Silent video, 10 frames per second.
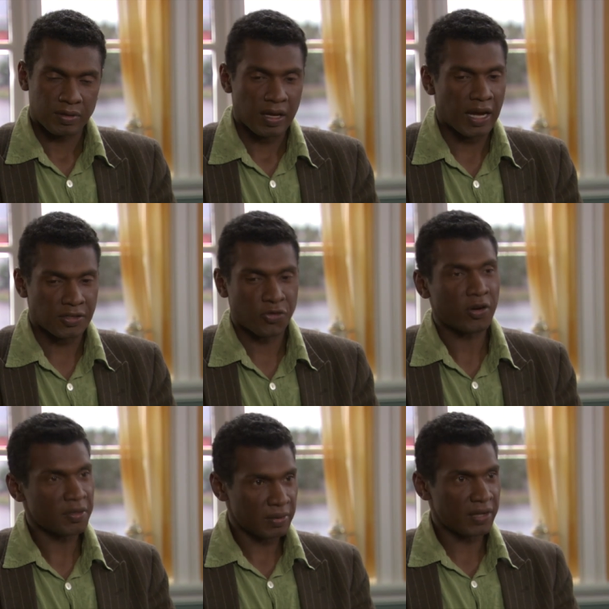I
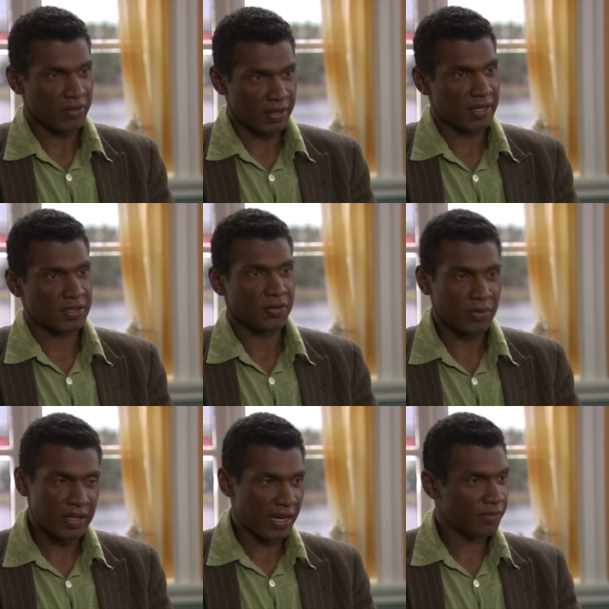strongly believe that, yes. You
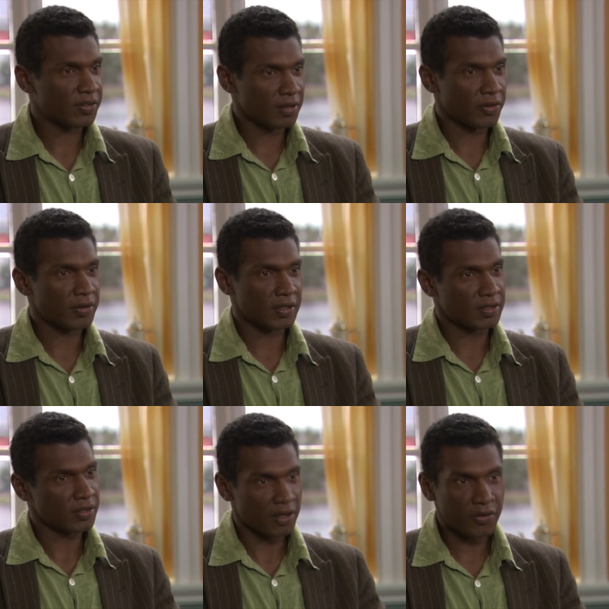really have to learn this.
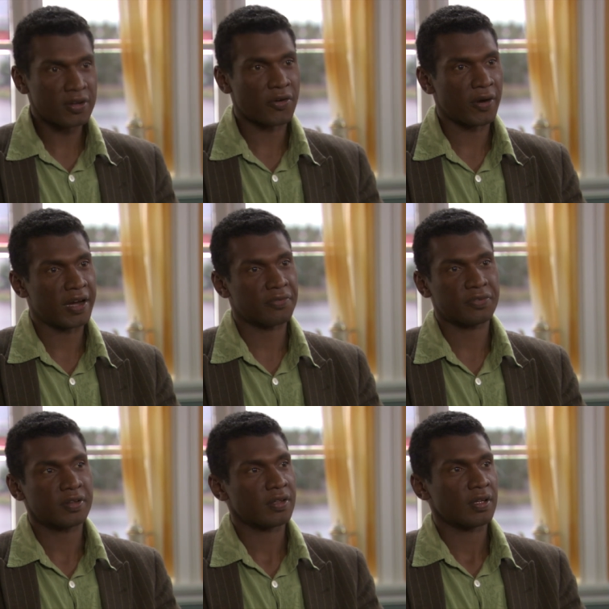You learn your craft.